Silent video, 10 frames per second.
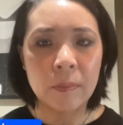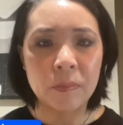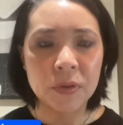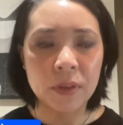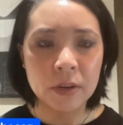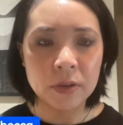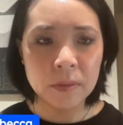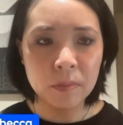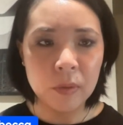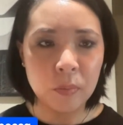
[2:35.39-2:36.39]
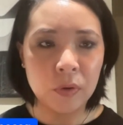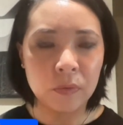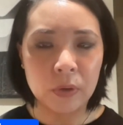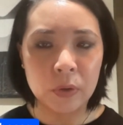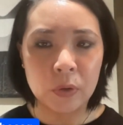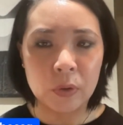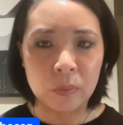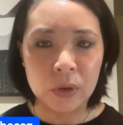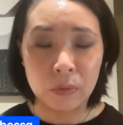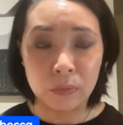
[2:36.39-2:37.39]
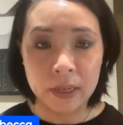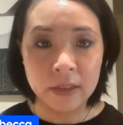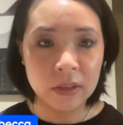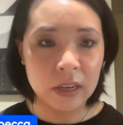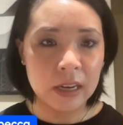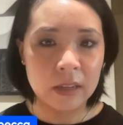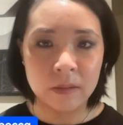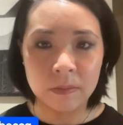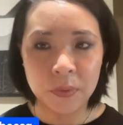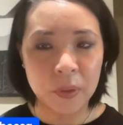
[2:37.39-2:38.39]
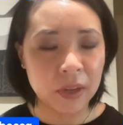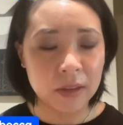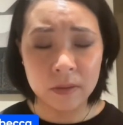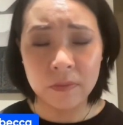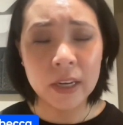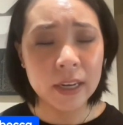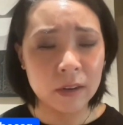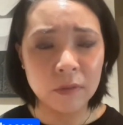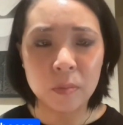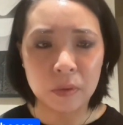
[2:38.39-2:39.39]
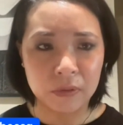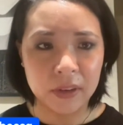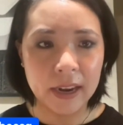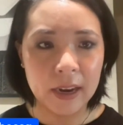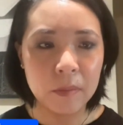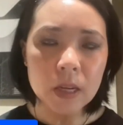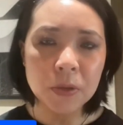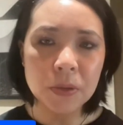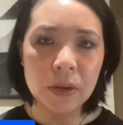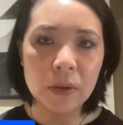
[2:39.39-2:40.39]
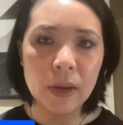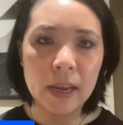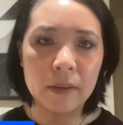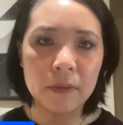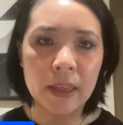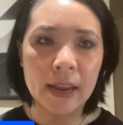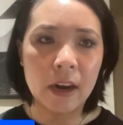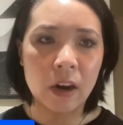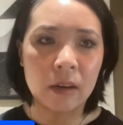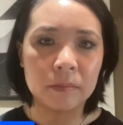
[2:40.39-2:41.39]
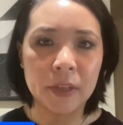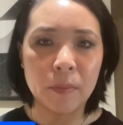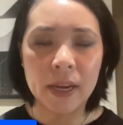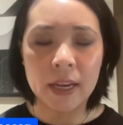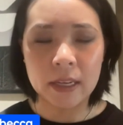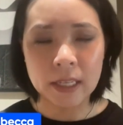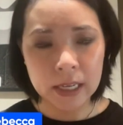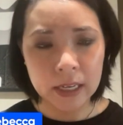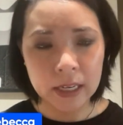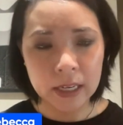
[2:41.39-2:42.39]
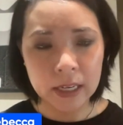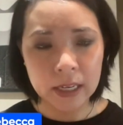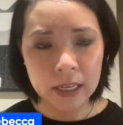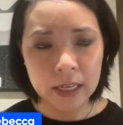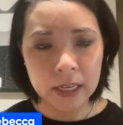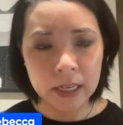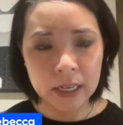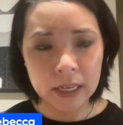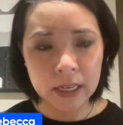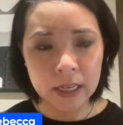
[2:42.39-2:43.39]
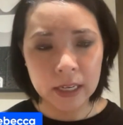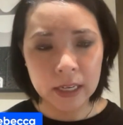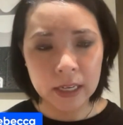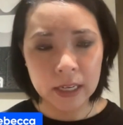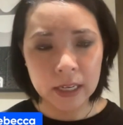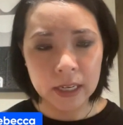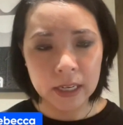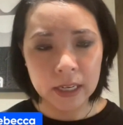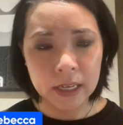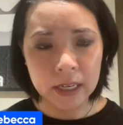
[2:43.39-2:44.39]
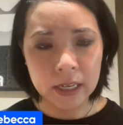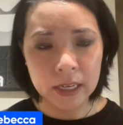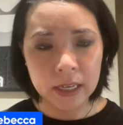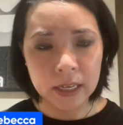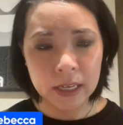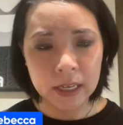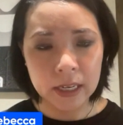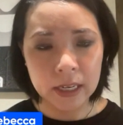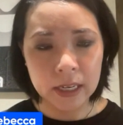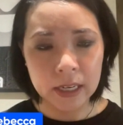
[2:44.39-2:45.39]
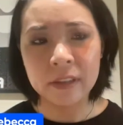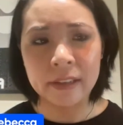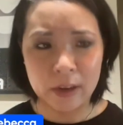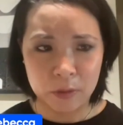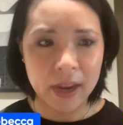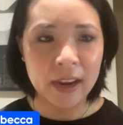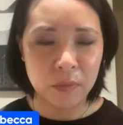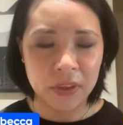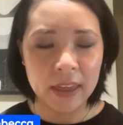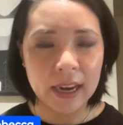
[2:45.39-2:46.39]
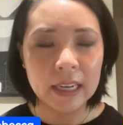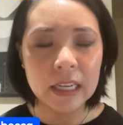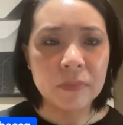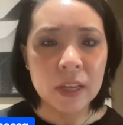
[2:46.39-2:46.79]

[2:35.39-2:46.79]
So there are some people for whom, risk is something that's very comfortable for them. So if they are, making a ton of money one year and then the next year they lose it all, they're emotionally okay with that.